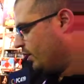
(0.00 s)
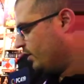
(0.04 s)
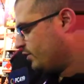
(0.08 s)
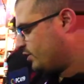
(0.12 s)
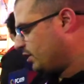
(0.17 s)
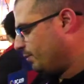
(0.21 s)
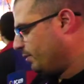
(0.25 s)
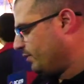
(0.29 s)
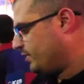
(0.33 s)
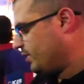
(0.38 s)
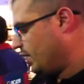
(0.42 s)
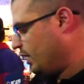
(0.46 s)

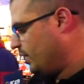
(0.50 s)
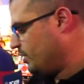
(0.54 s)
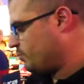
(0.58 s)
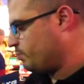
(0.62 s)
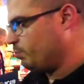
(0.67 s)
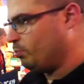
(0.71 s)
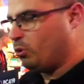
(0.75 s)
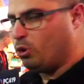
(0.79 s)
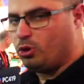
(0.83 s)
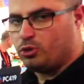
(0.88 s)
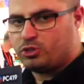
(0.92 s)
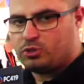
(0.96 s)
Scimitar is
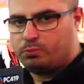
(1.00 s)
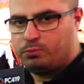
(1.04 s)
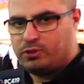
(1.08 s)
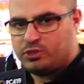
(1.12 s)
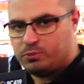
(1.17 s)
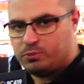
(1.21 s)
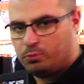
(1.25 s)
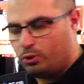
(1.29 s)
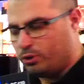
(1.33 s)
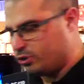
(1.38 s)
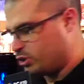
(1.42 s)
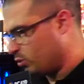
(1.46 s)
more,
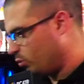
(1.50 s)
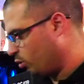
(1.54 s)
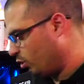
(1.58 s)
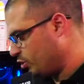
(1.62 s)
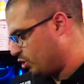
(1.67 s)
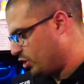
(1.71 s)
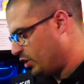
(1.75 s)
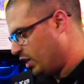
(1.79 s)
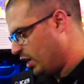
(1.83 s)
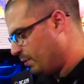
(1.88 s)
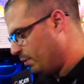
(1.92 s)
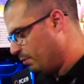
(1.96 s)
was more
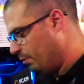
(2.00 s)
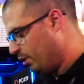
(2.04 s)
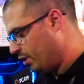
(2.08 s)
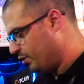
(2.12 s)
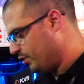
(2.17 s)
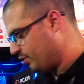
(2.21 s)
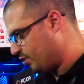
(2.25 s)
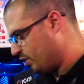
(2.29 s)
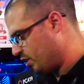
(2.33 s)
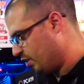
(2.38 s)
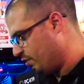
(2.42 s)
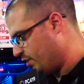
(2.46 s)
towards your MMO
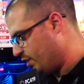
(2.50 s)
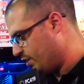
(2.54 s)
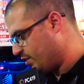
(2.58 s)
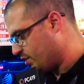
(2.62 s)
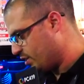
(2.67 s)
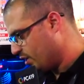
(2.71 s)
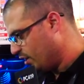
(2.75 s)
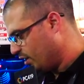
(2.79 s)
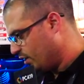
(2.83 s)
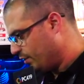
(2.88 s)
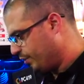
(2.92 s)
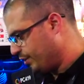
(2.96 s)
series.
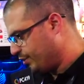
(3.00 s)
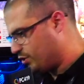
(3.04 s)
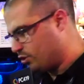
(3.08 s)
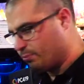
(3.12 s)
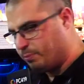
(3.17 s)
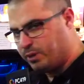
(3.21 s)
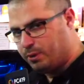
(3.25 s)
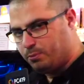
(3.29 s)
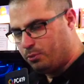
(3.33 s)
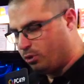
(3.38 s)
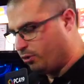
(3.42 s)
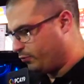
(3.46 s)
This will
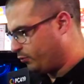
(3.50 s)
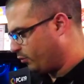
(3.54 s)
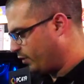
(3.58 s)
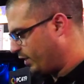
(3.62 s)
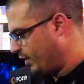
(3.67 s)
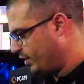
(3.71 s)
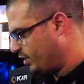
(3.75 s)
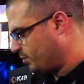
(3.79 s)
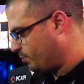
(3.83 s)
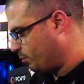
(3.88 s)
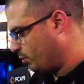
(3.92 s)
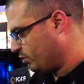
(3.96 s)
be more for
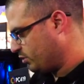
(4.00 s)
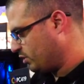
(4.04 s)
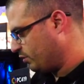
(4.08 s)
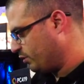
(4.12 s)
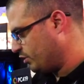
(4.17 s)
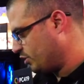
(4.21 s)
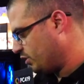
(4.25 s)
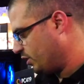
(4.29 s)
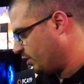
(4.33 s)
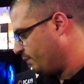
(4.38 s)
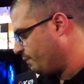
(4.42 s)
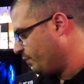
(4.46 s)
esports
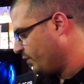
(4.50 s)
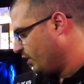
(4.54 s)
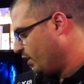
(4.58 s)
division.